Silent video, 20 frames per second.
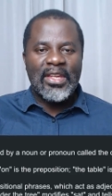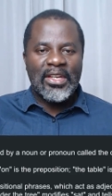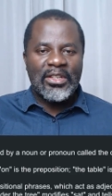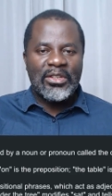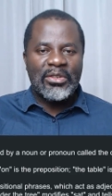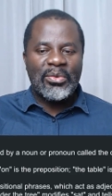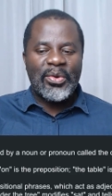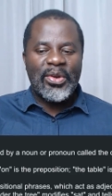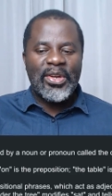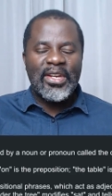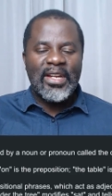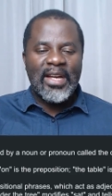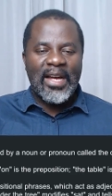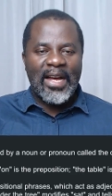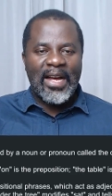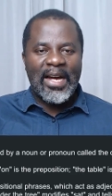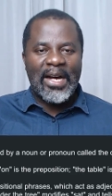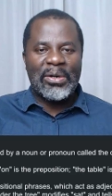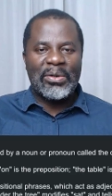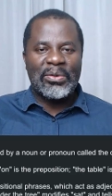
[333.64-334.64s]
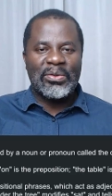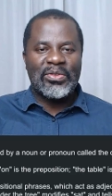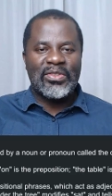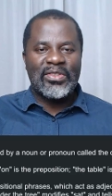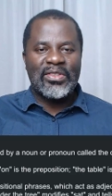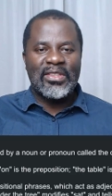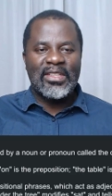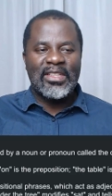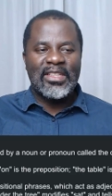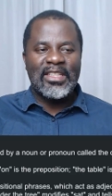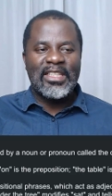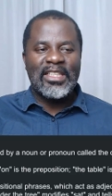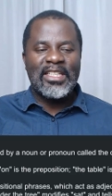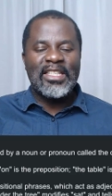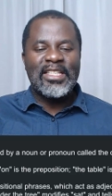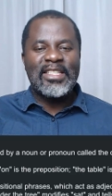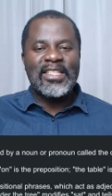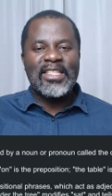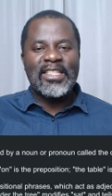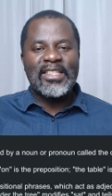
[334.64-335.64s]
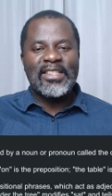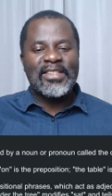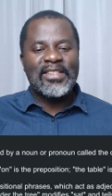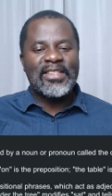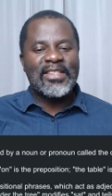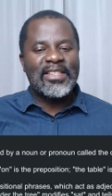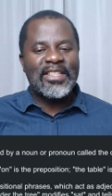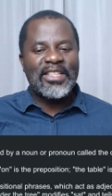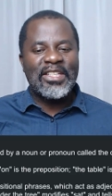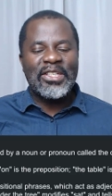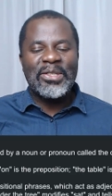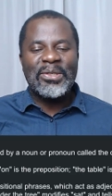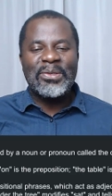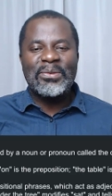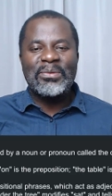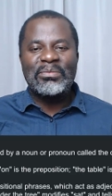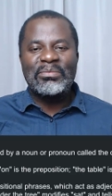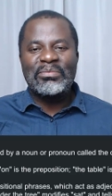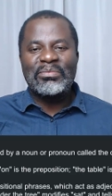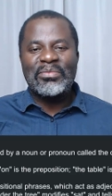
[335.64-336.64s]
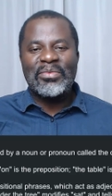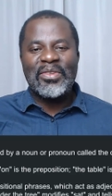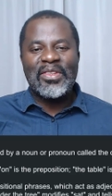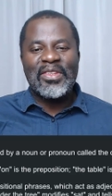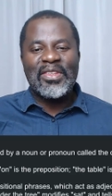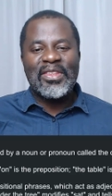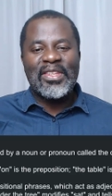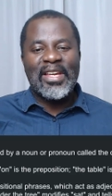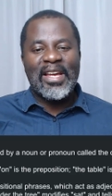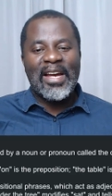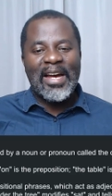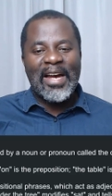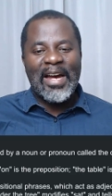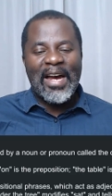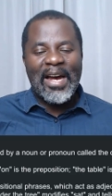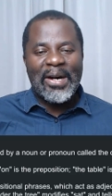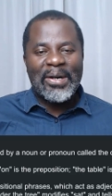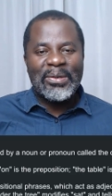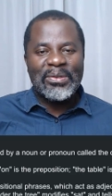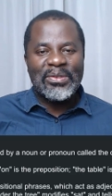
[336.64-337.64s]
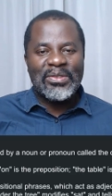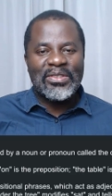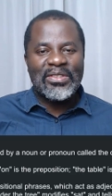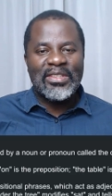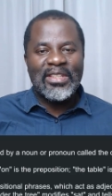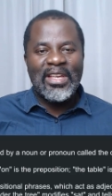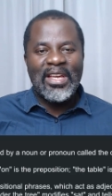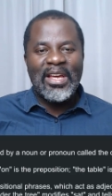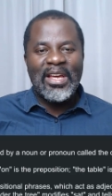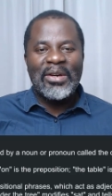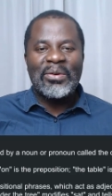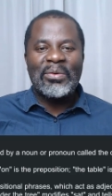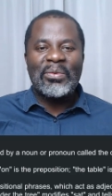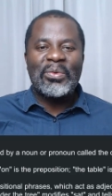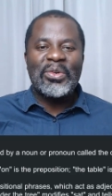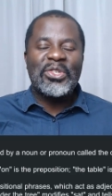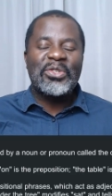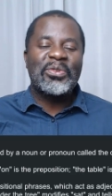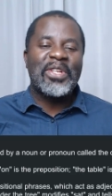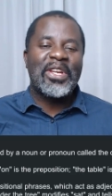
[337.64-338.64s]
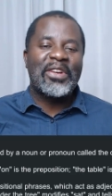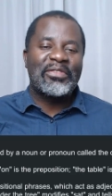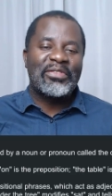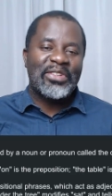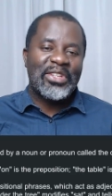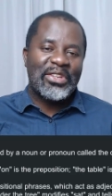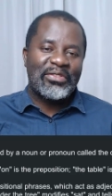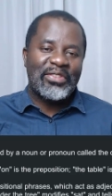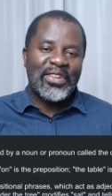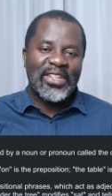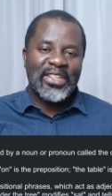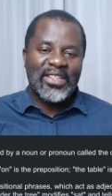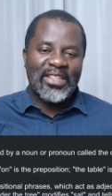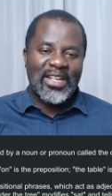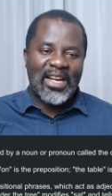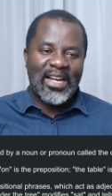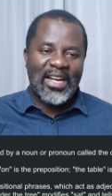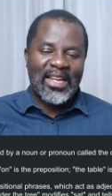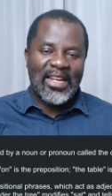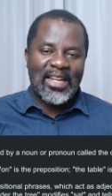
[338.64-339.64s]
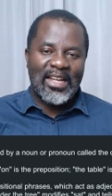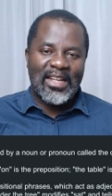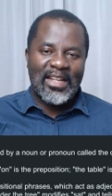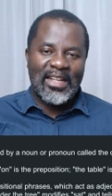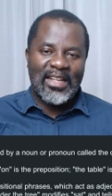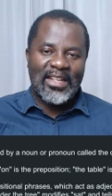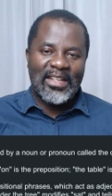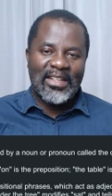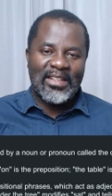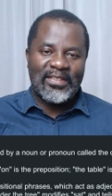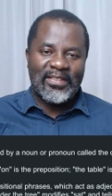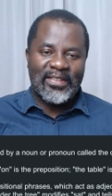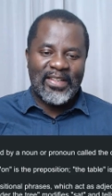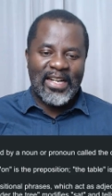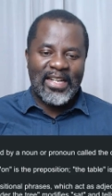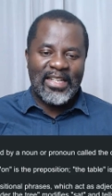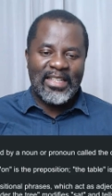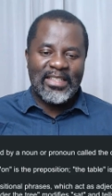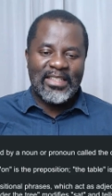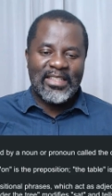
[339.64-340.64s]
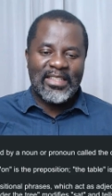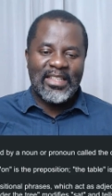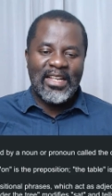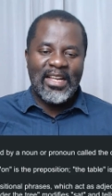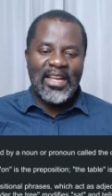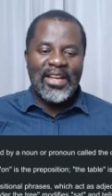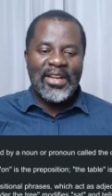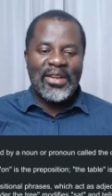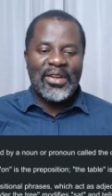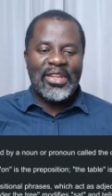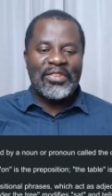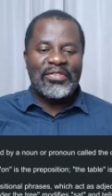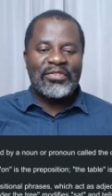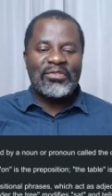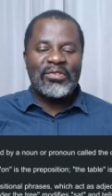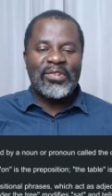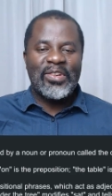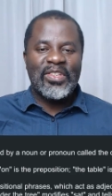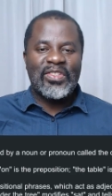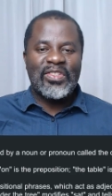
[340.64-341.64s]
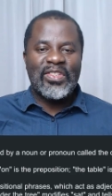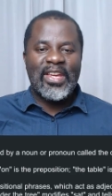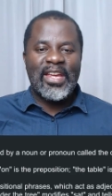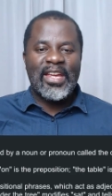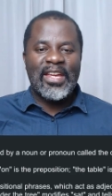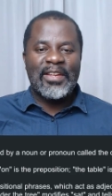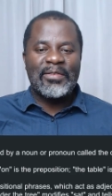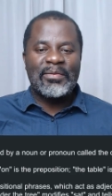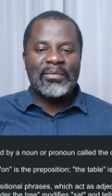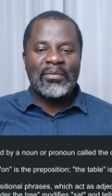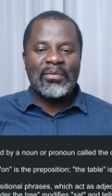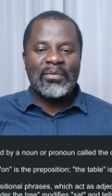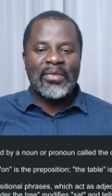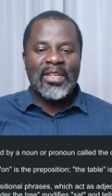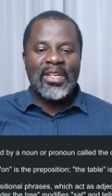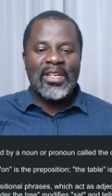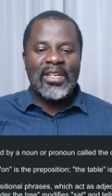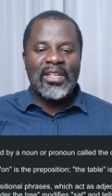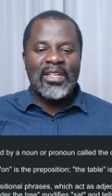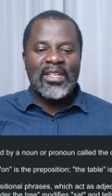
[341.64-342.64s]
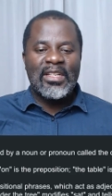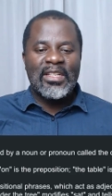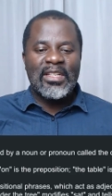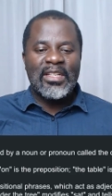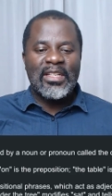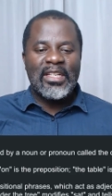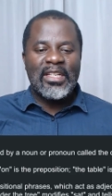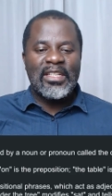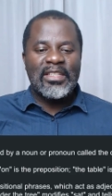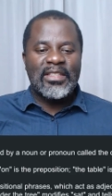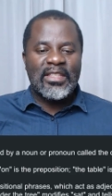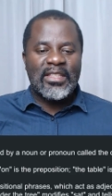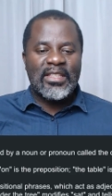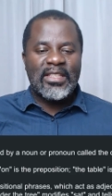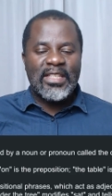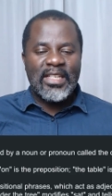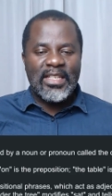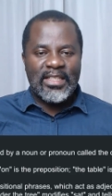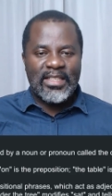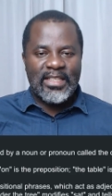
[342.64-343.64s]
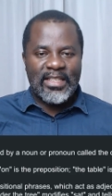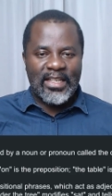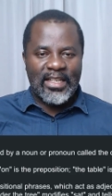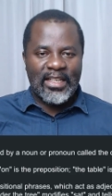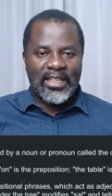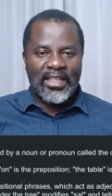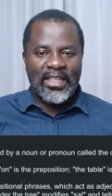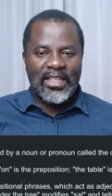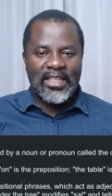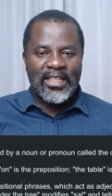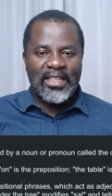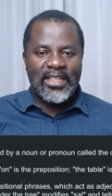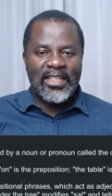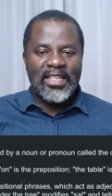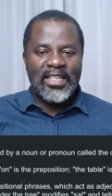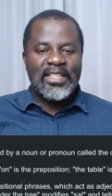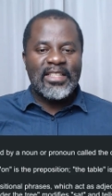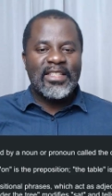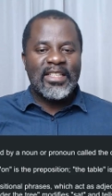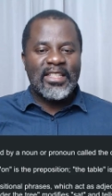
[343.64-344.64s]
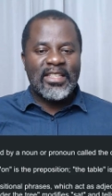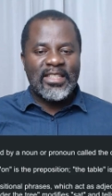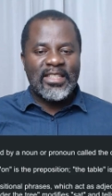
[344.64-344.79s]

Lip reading: greenhouse, it is still the house which we have given color, right? If we say is sitting, is